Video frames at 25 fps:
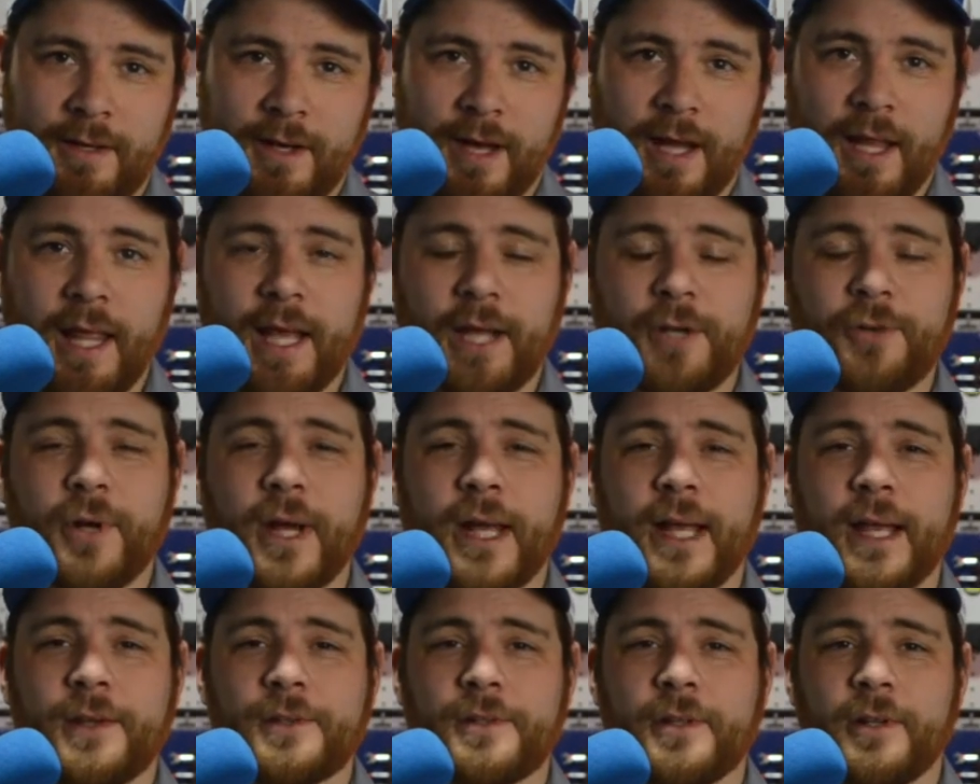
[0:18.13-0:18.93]

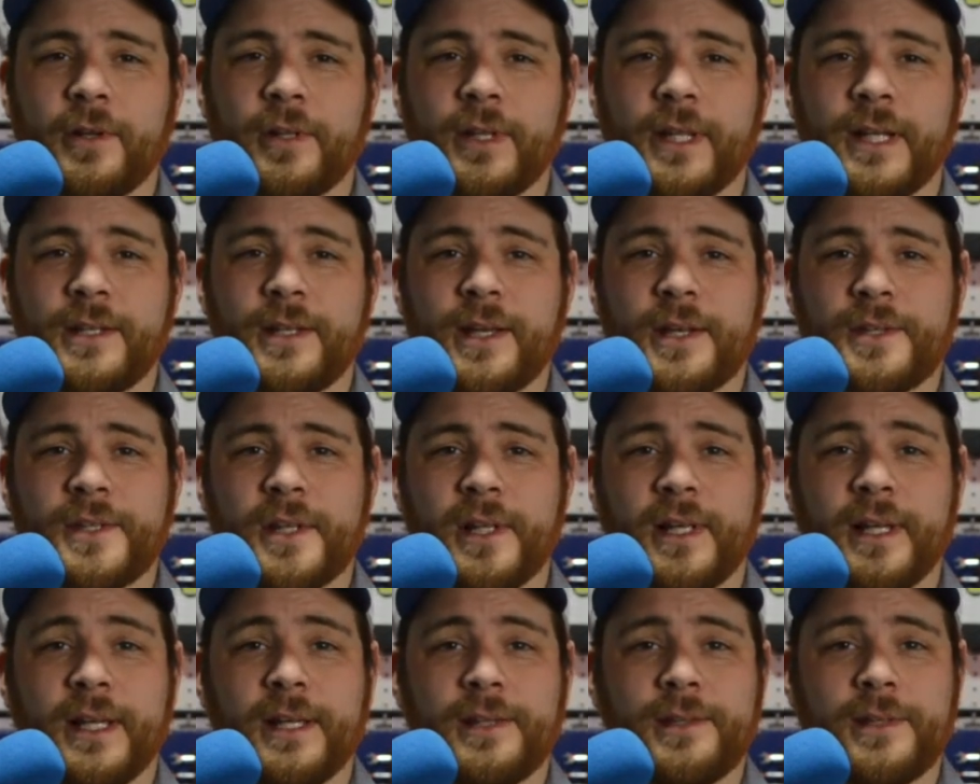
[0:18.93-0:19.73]
Electrek has learned that
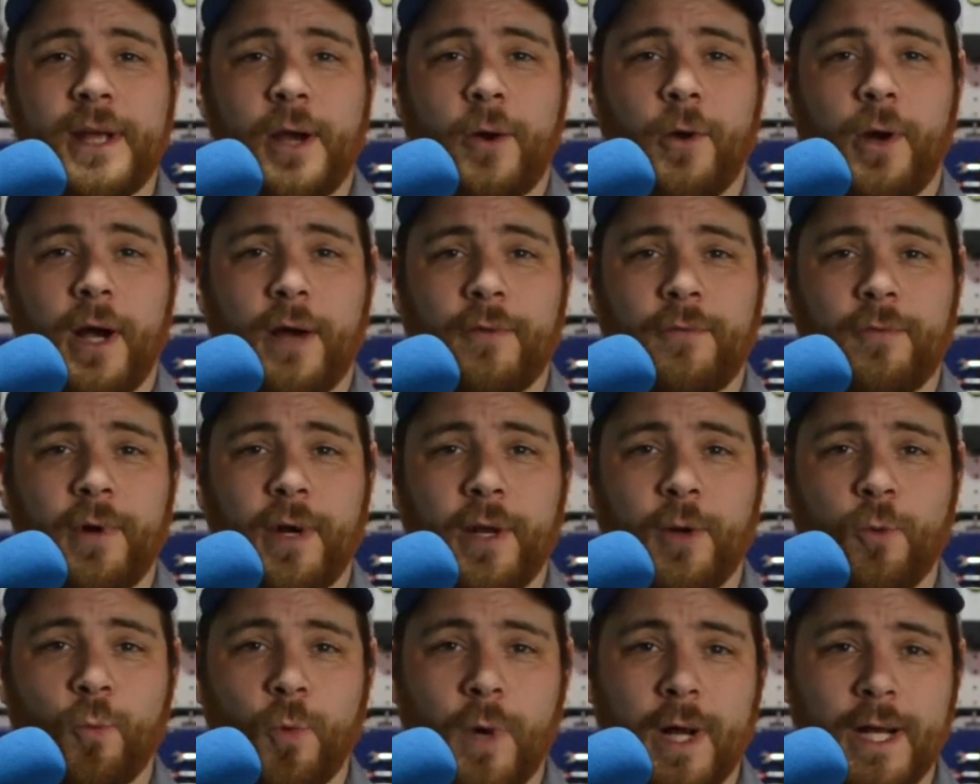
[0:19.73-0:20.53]
Tesla is now
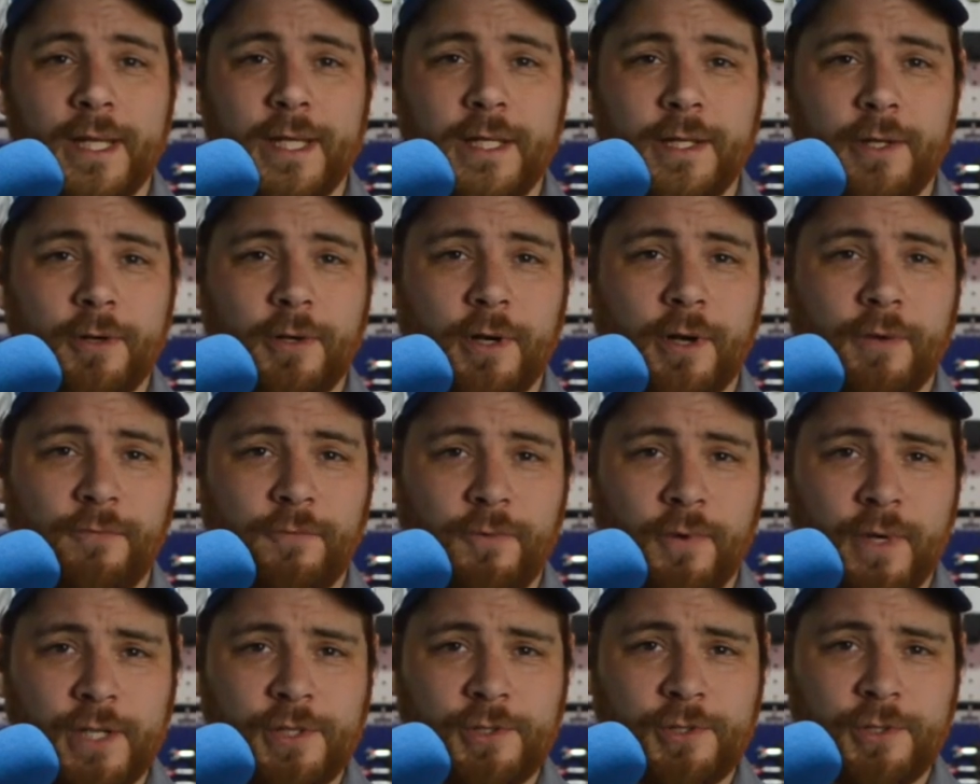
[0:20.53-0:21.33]
offering 1 year of
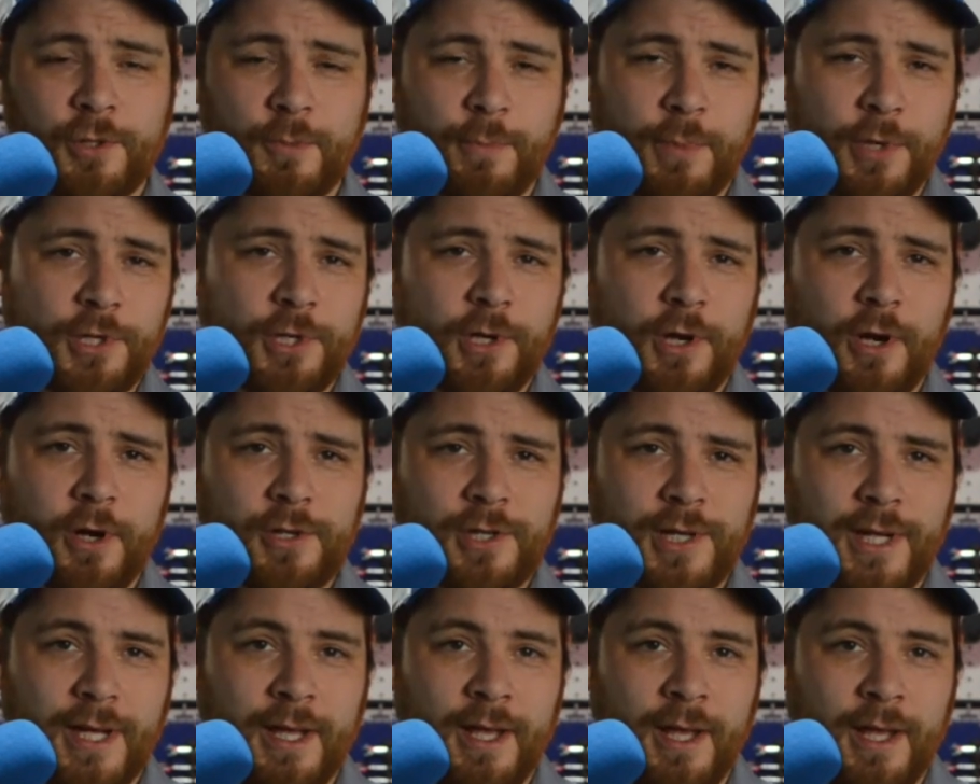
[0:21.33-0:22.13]
free
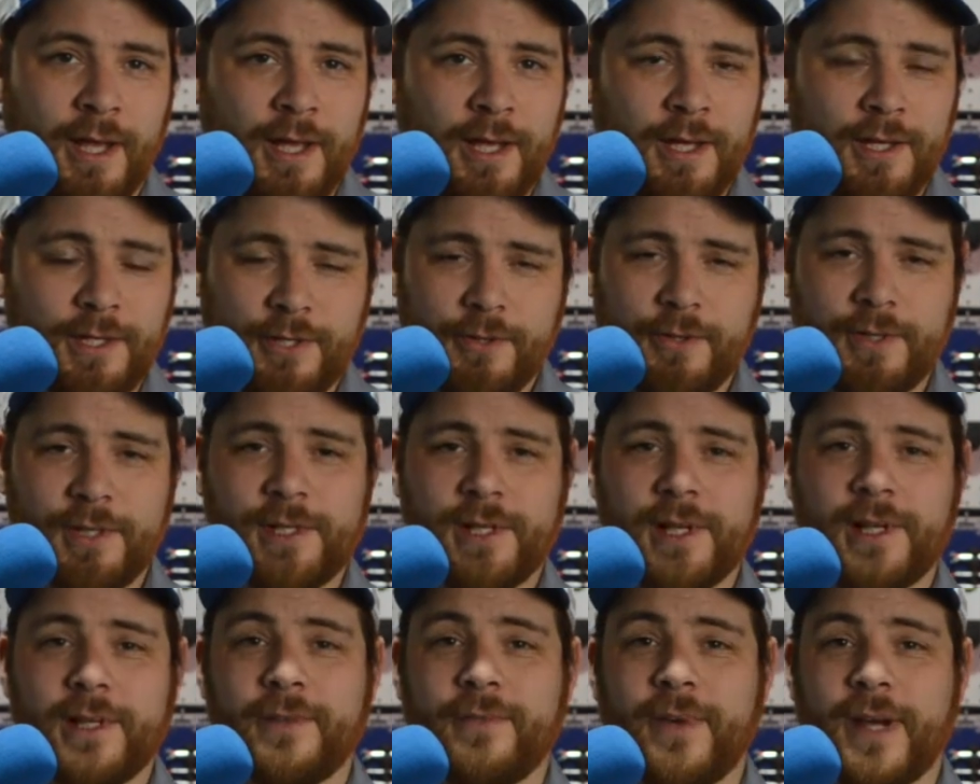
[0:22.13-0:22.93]
supercharging to
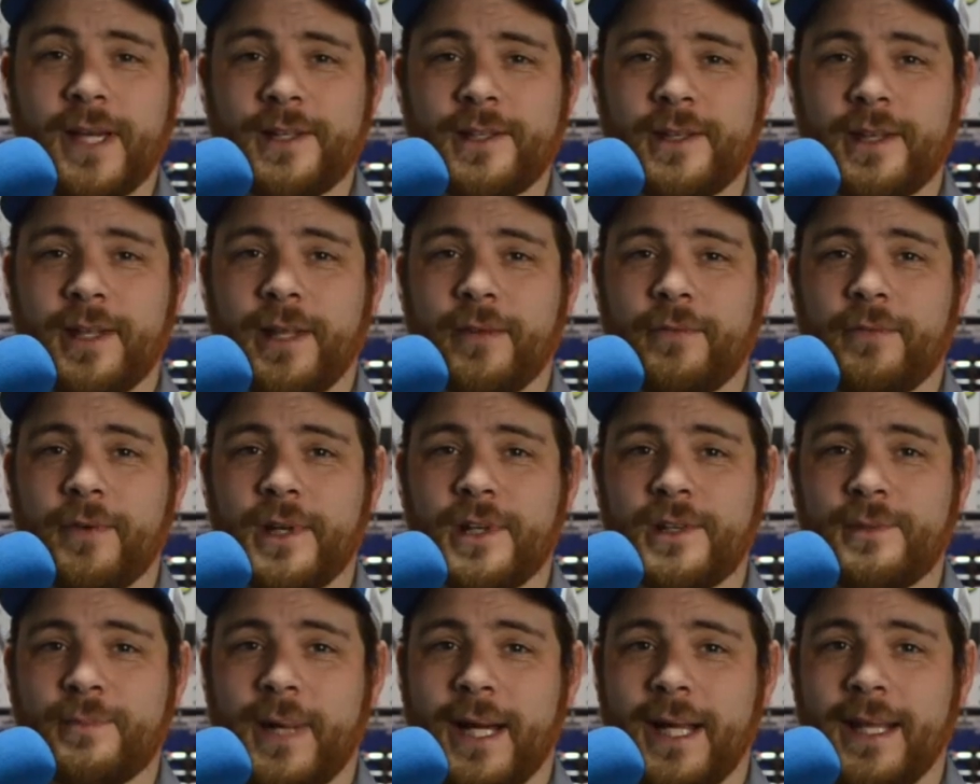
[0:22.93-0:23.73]
incentivize
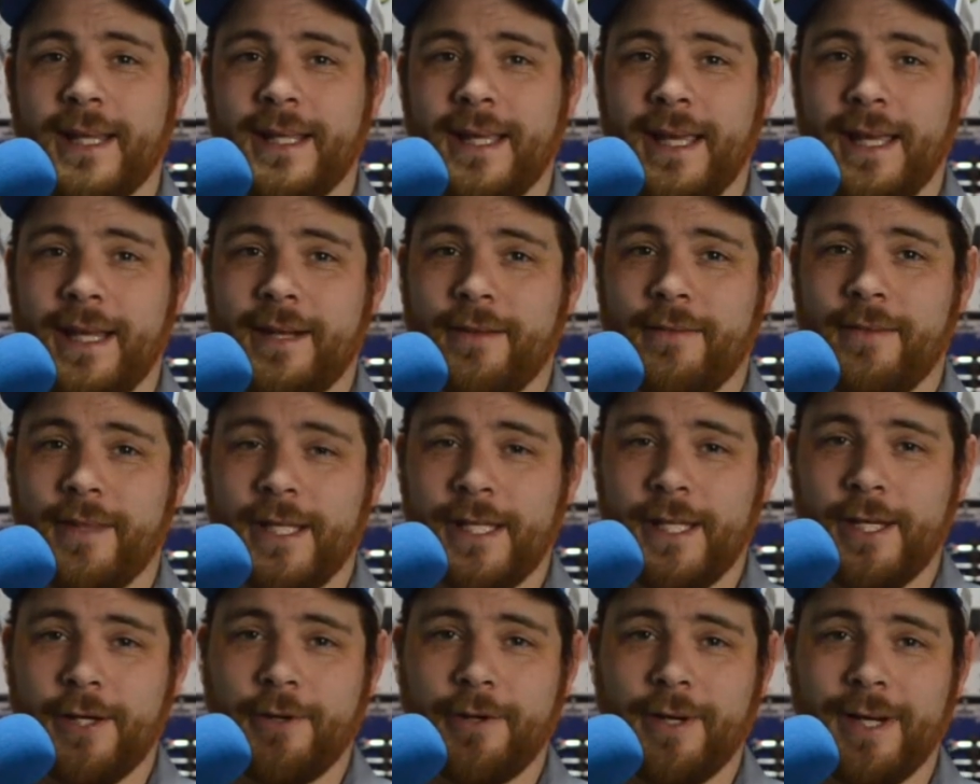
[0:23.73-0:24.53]
deliveries by the end of the
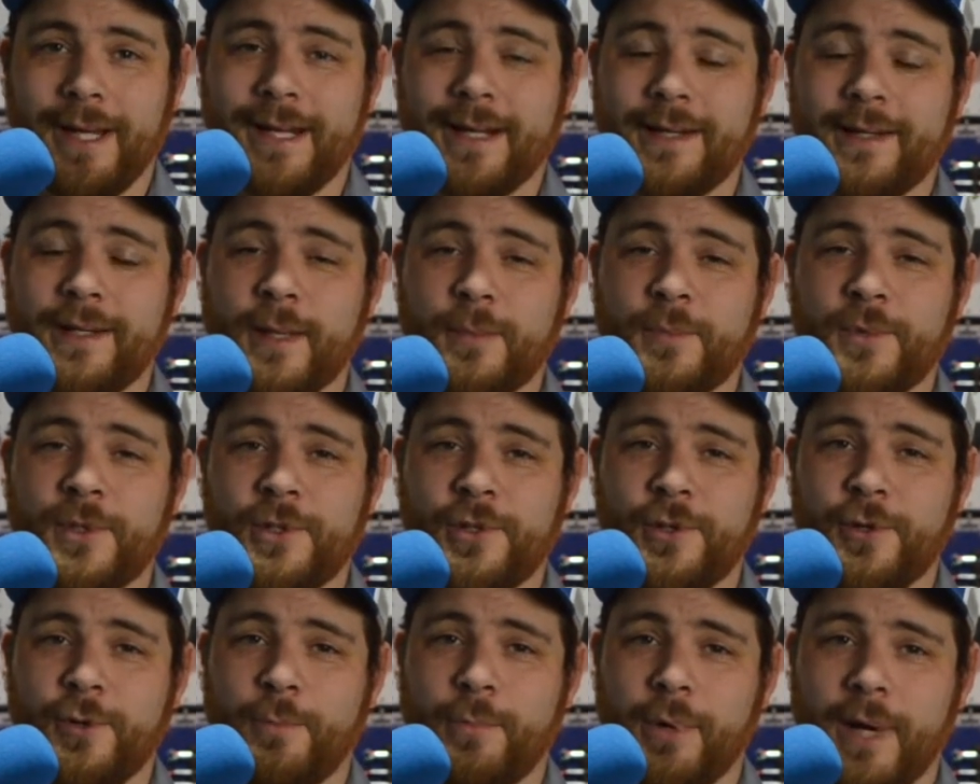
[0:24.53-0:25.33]
year in attempts
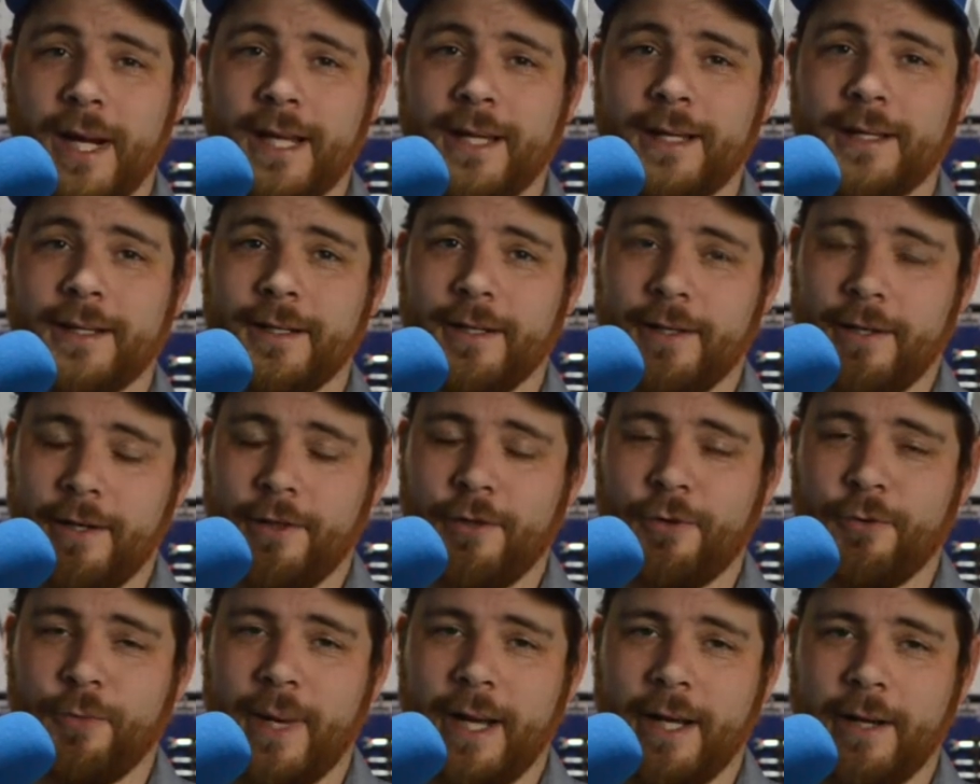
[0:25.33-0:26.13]
to break
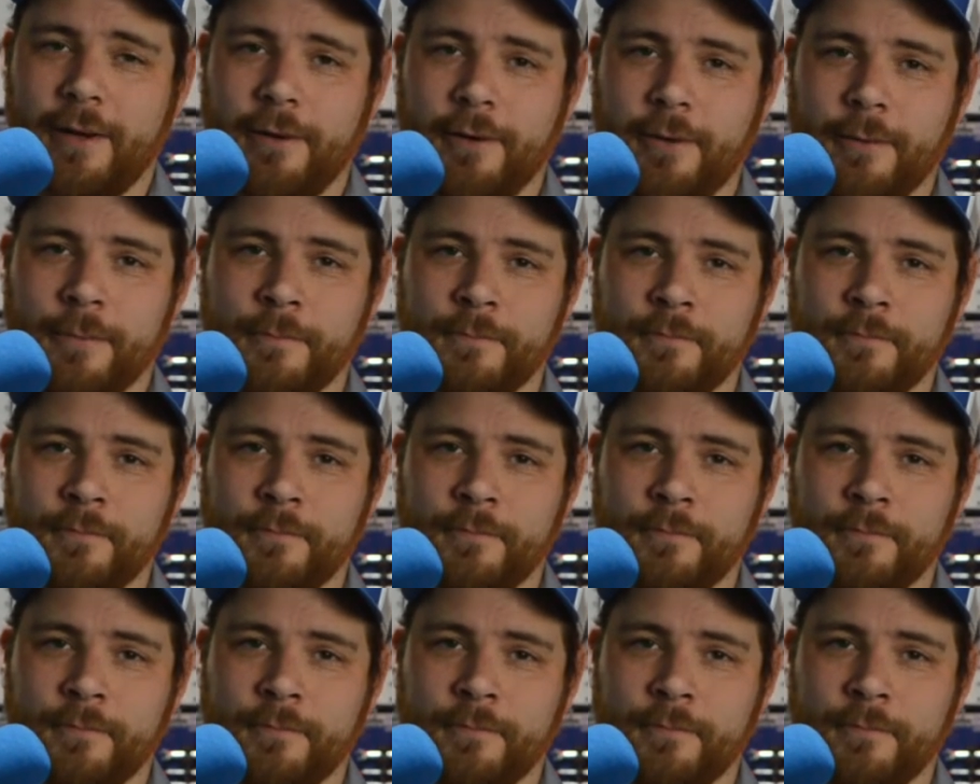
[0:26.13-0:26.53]
another record.